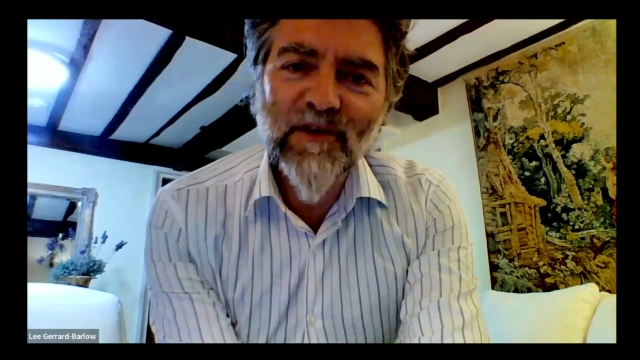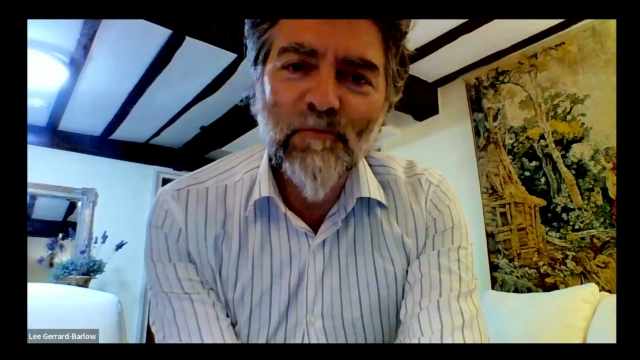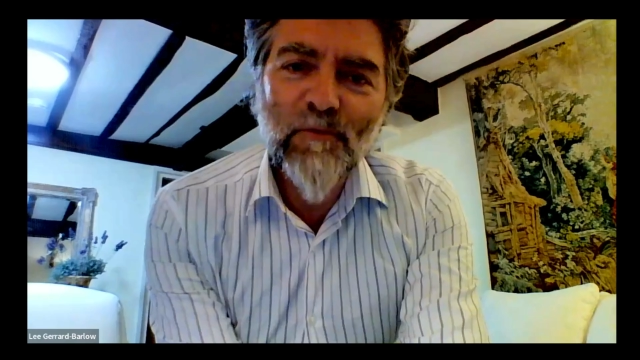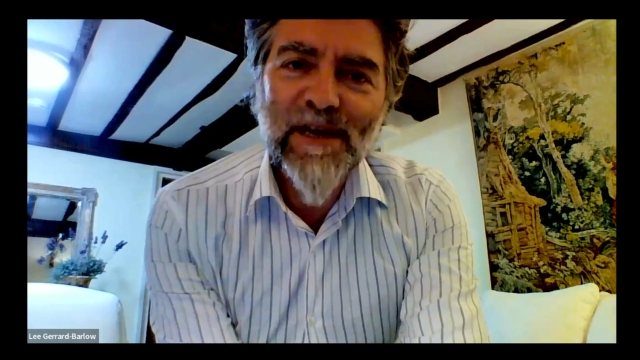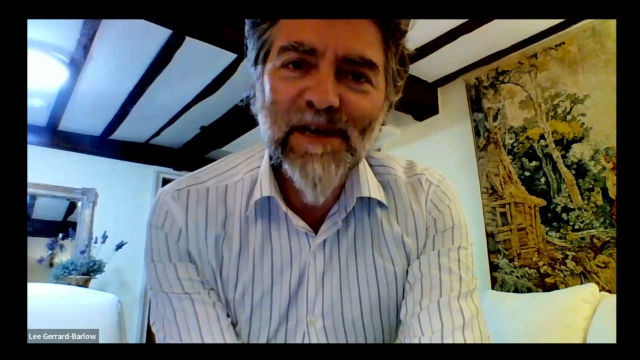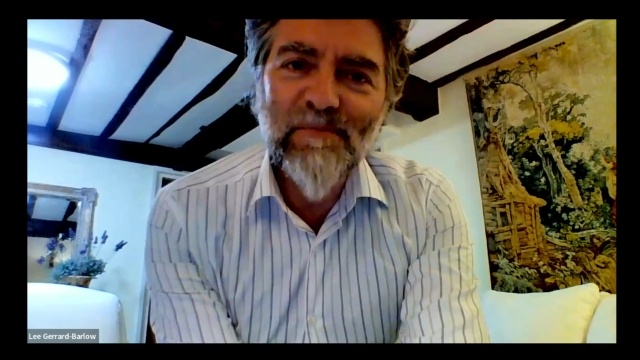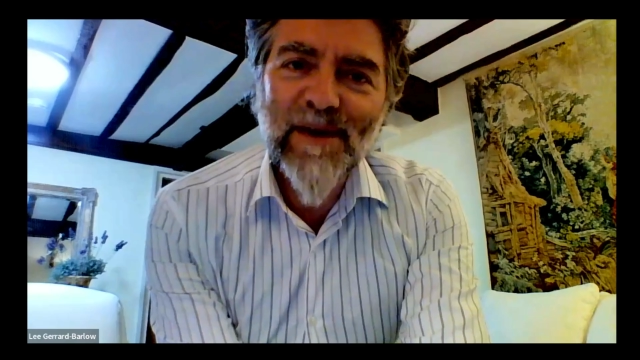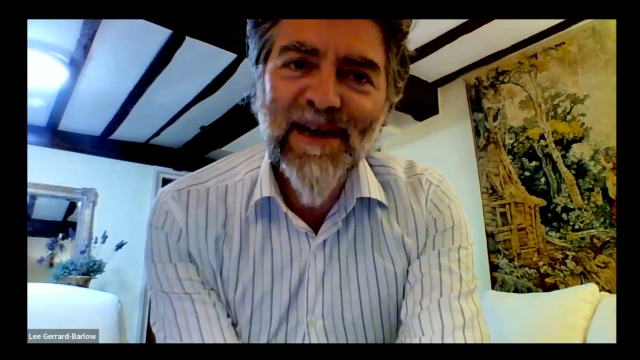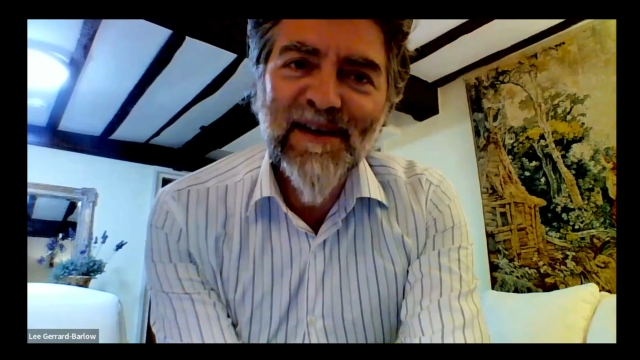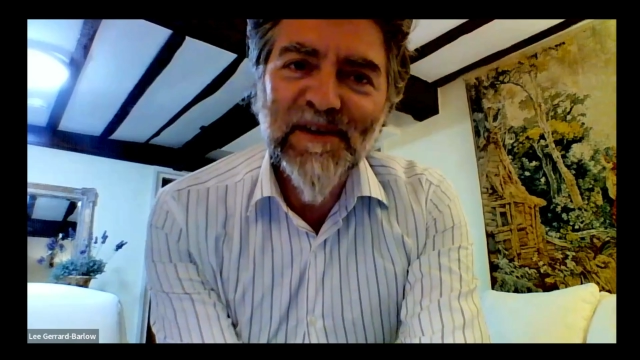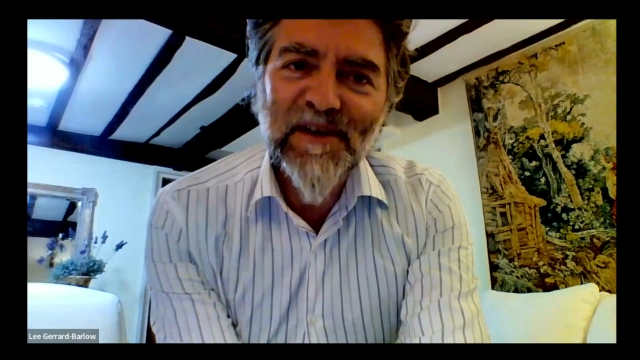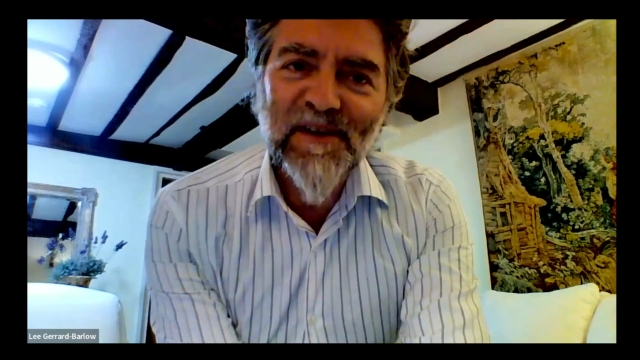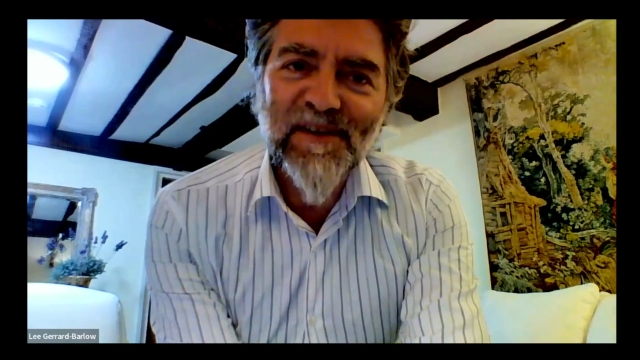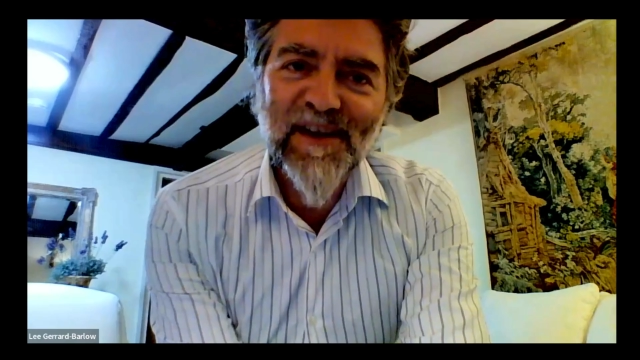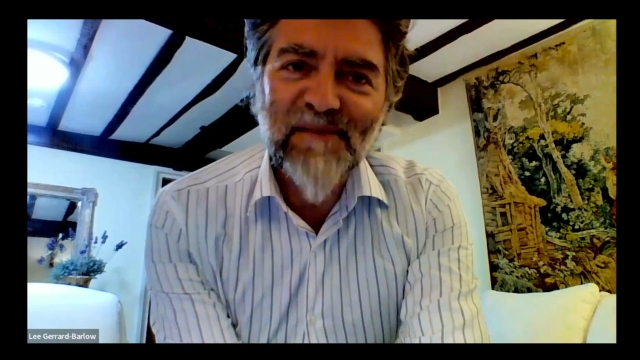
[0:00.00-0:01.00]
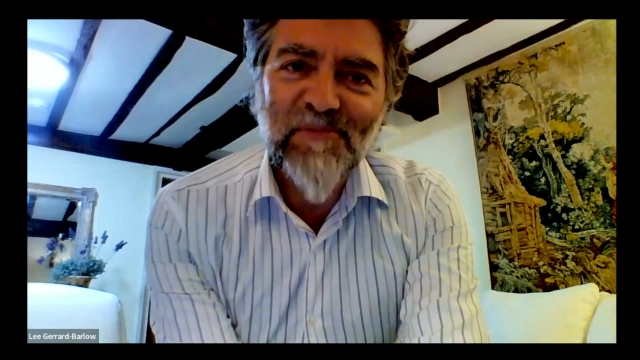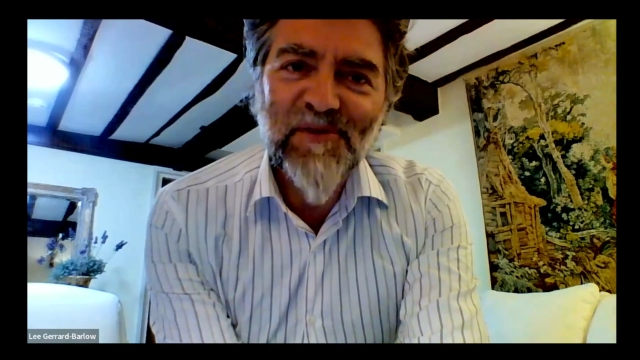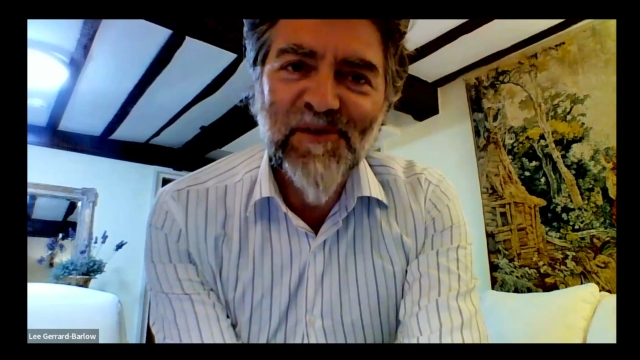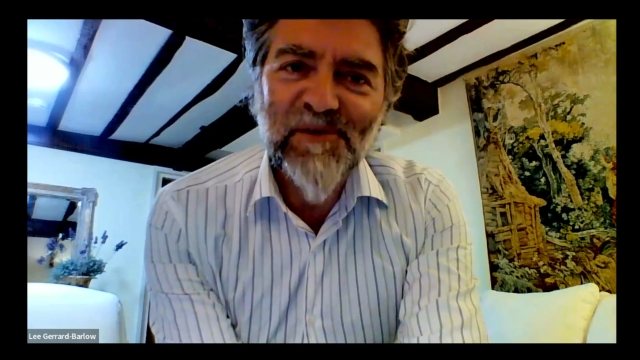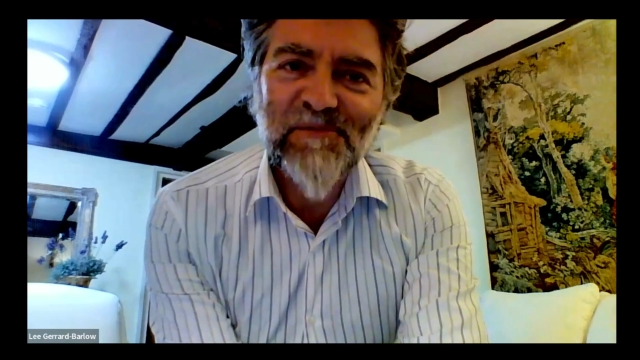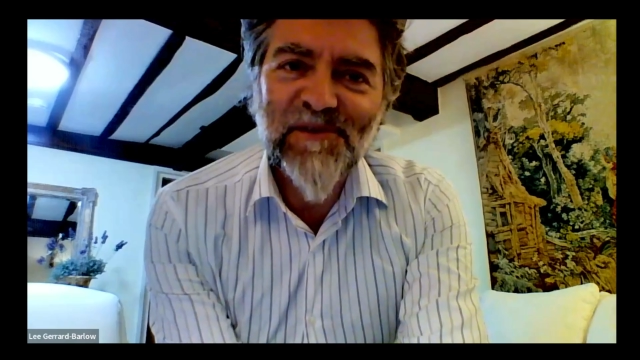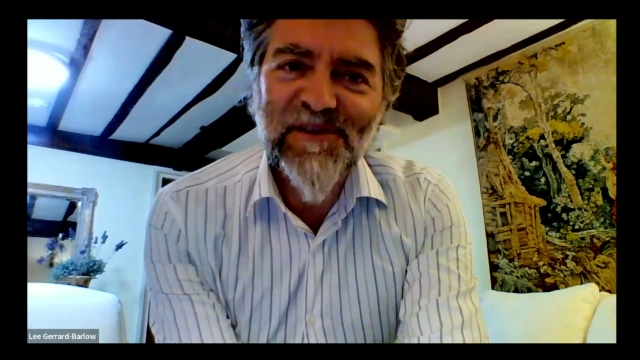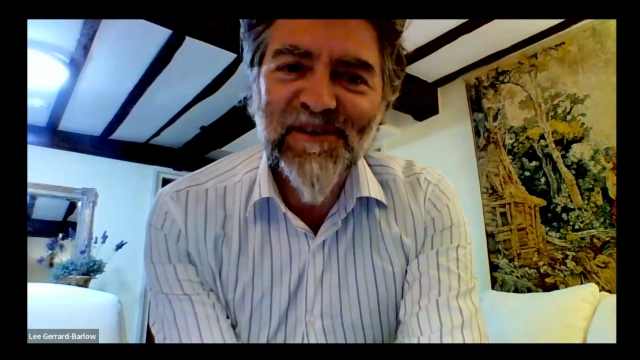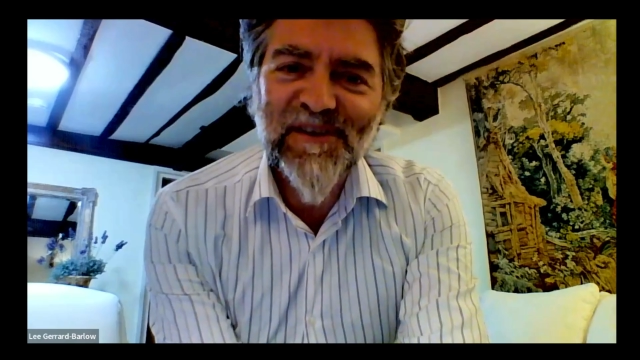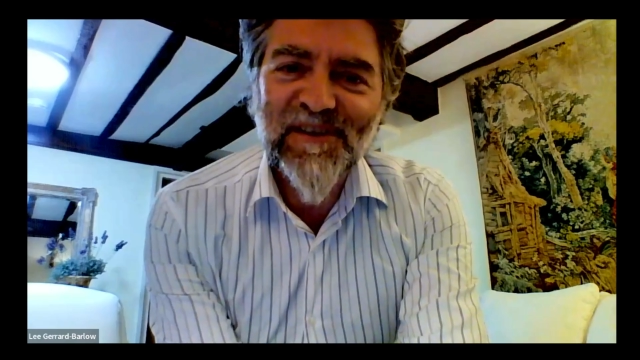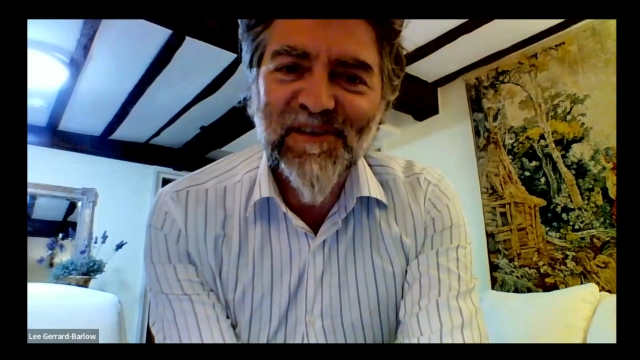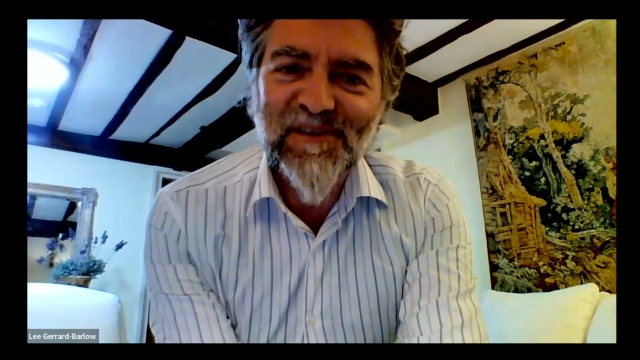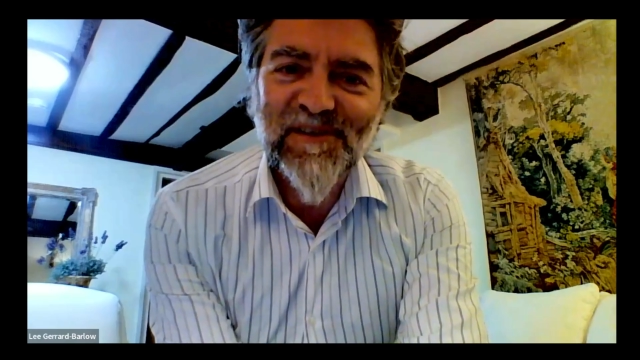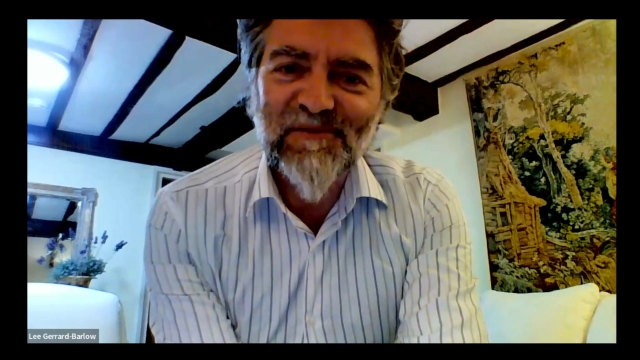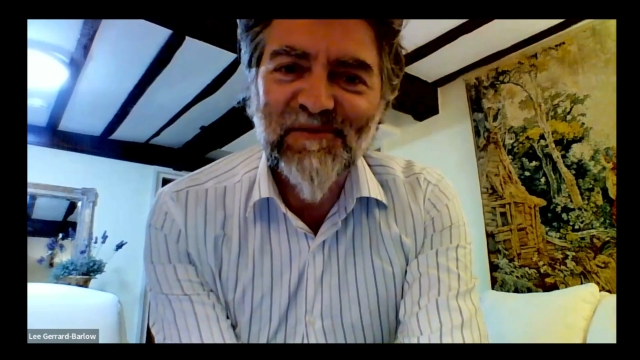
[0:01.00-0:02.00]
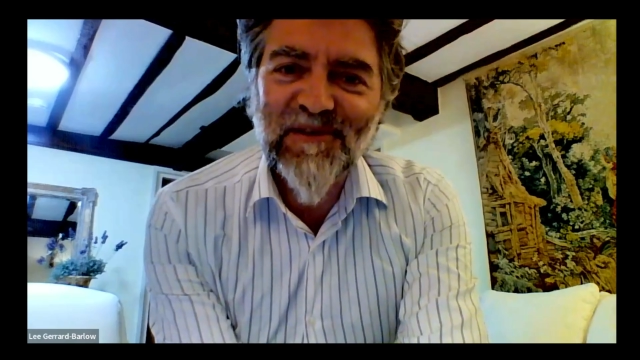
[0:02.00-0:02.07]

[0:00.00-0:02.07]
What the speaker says: were a wee bairn at that point, weren't you?